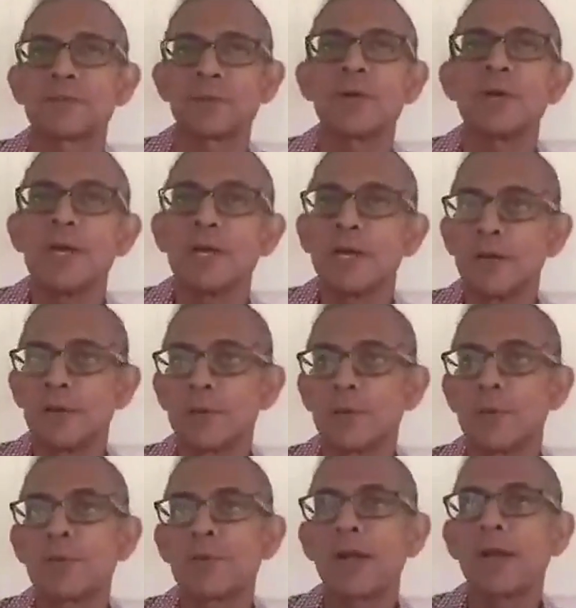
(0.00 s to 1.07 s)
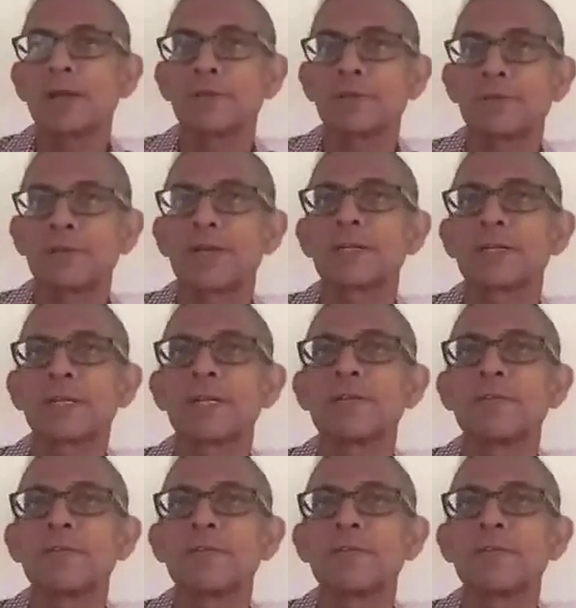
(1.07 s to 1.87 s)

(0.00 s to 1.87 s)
So we kind of figured that